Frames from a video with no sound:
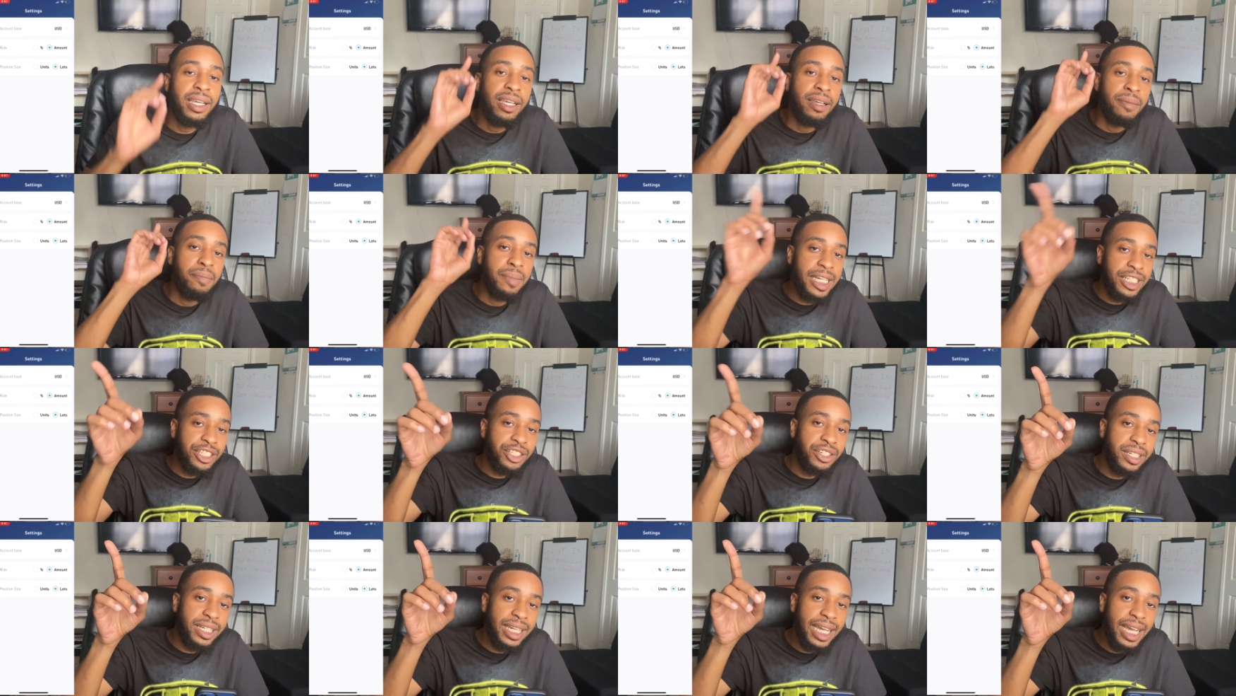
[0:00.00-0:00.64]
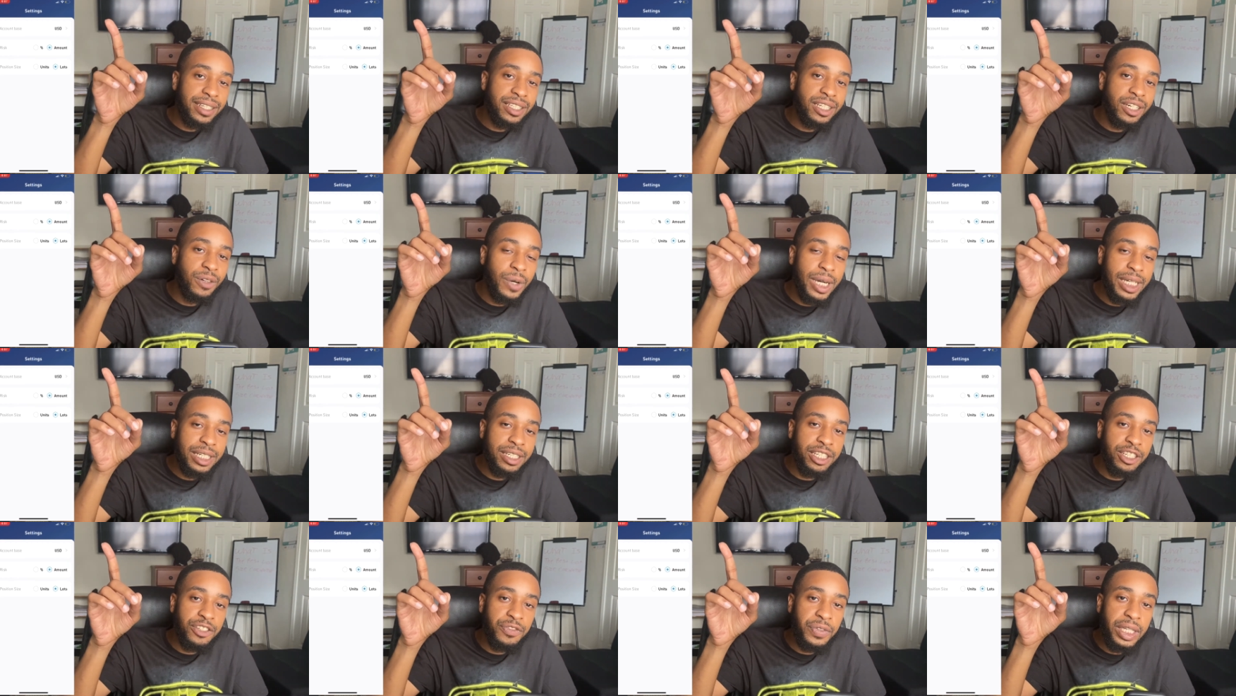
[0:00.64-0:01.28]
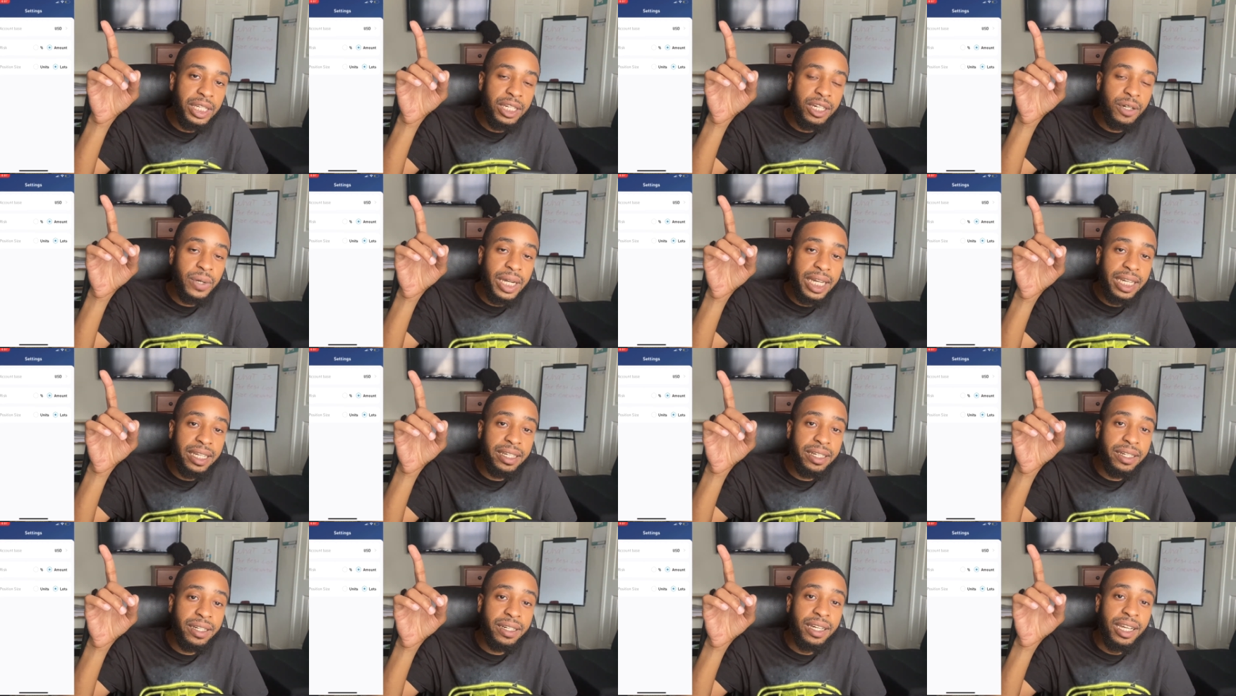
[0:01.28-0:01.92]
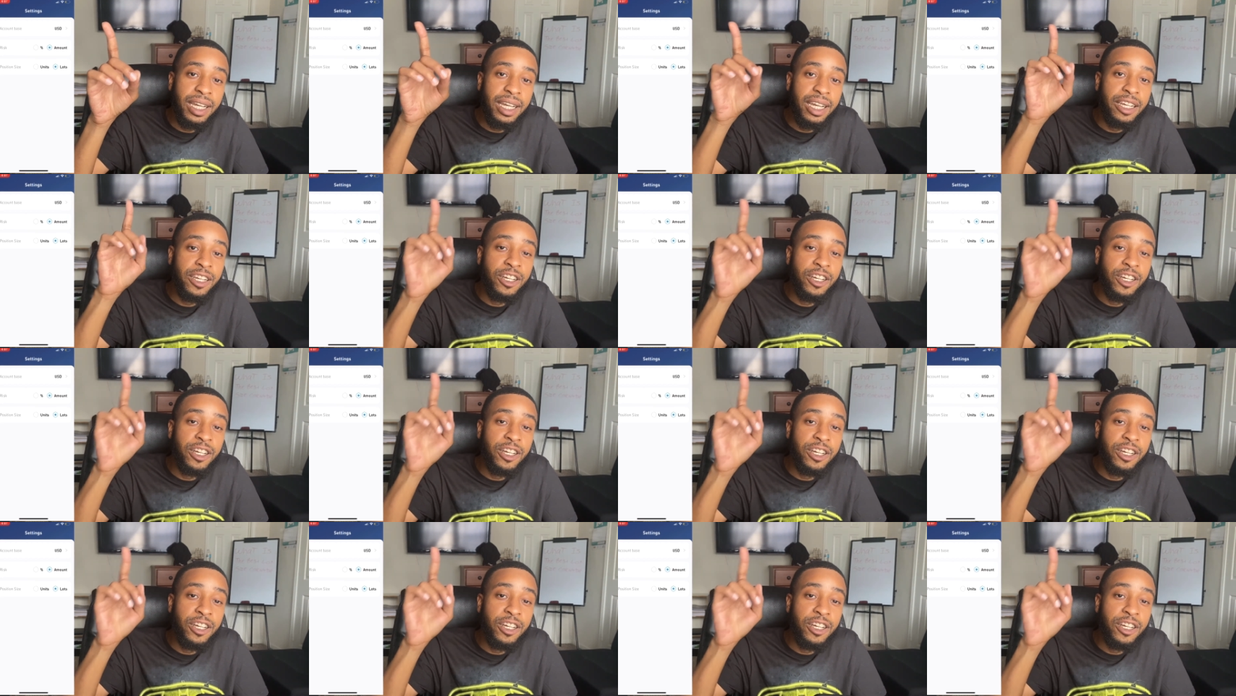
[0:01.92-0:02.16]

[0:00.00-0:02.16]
make sure you guys go watch this video right here